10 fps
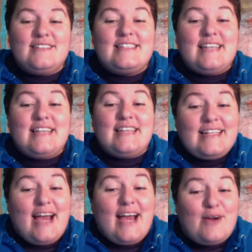Sitting
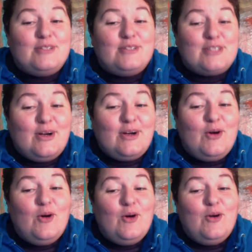down was
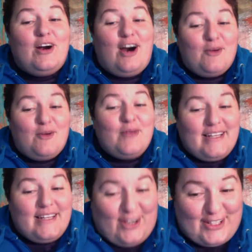
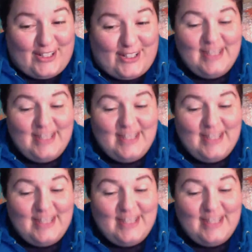really hard.